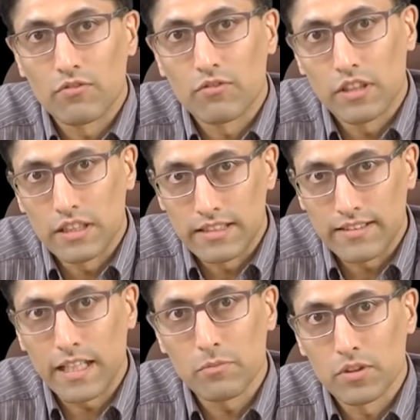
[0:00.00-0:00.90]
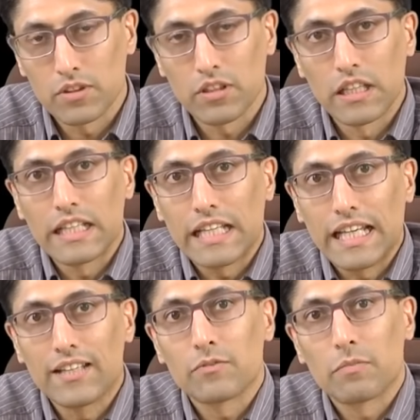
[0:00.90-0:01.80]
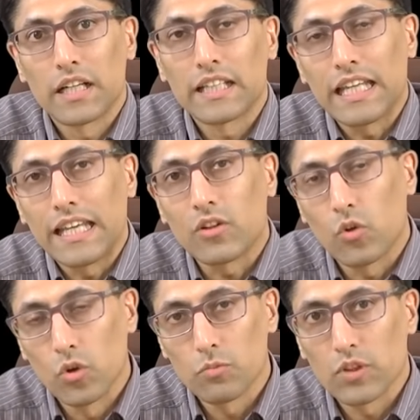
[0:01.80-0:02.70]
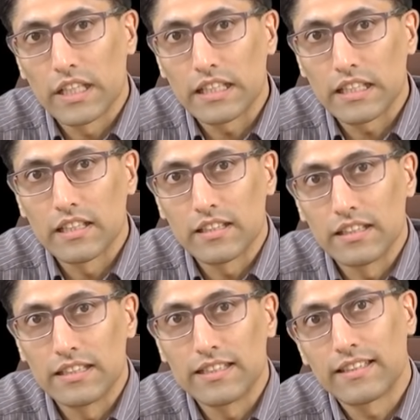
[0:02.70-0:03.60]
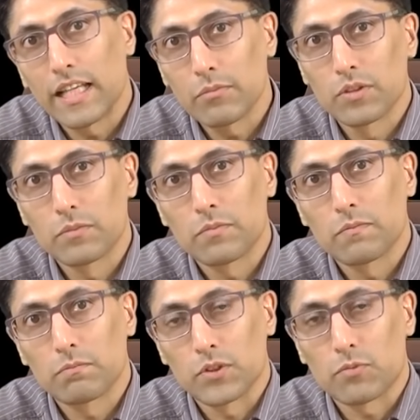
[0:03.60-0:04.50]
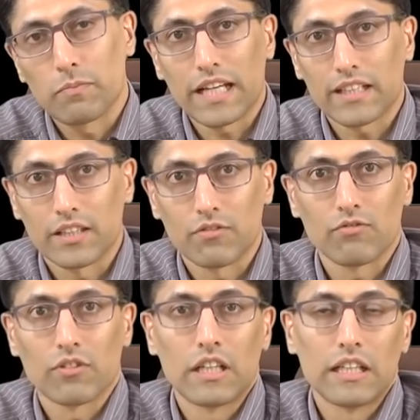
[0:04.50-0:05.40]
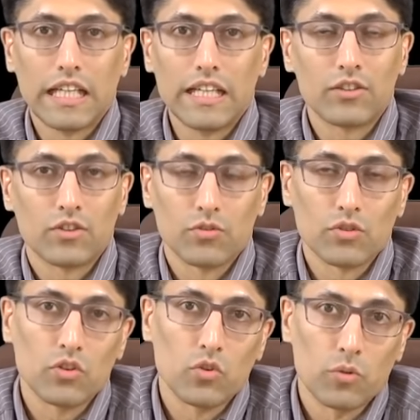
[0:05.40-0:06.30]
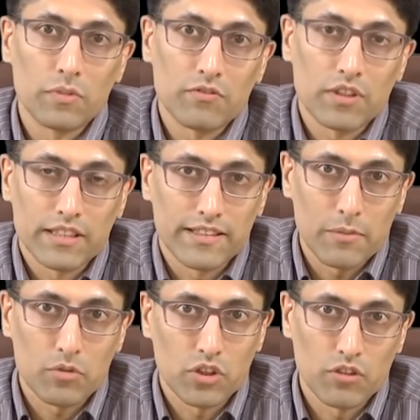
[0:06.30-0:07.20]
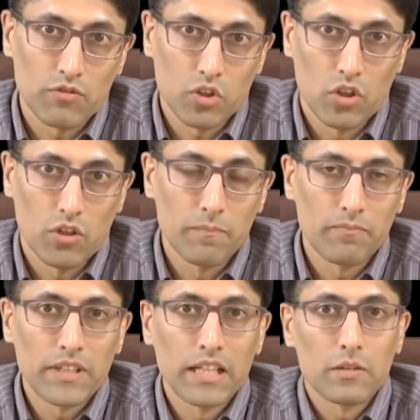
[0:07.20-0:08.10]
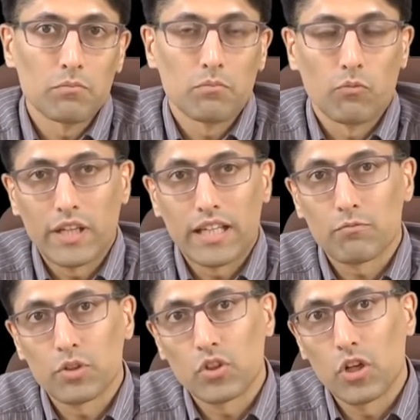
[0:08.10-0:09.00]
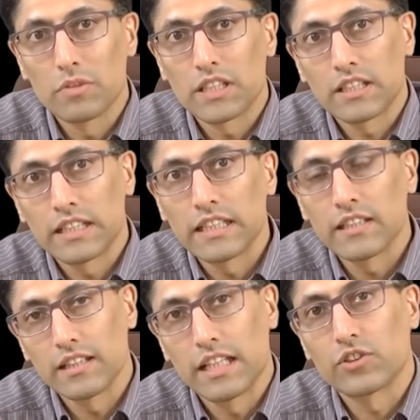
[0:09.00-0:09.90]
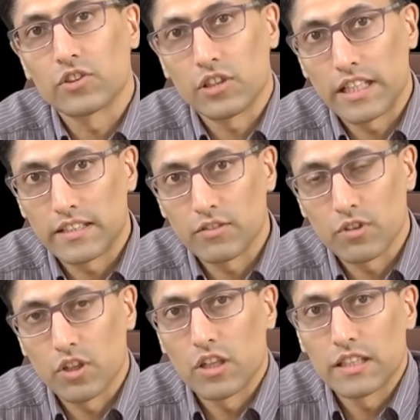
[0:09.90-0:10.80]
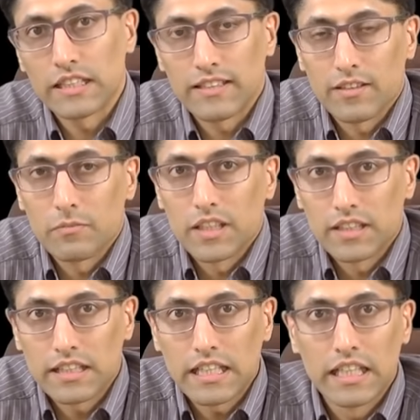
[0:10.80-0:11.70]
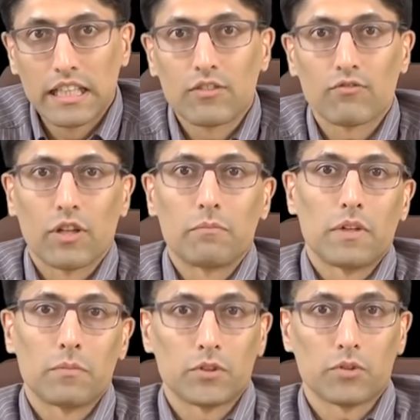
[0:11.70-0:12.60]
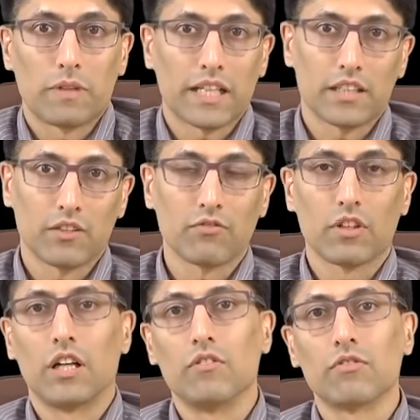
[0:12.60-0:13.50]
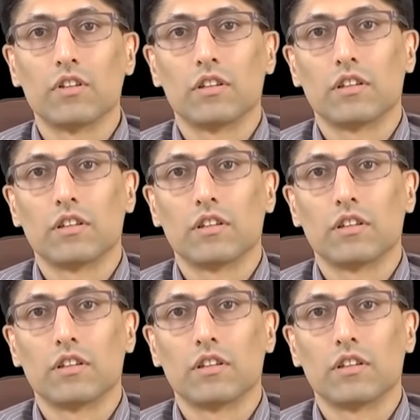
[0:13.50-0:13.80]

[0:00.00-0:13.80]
of the disabled is by incorporating the disabled perspective into the normative conception of law. We have predominantly legislated regarding disability from a perspective of